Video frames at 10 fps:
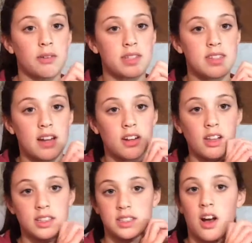It was $10
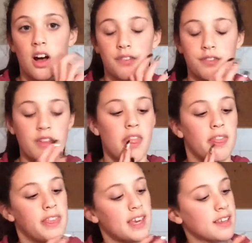off
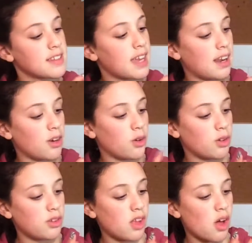these
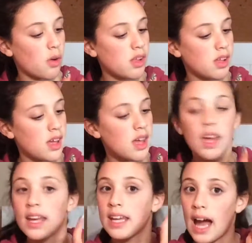candles. So
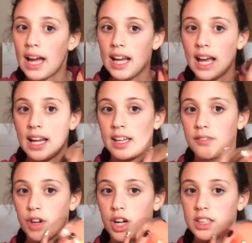yeah, and I had a
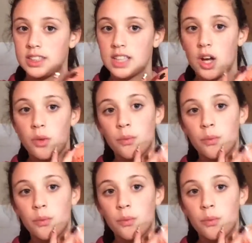gift card, so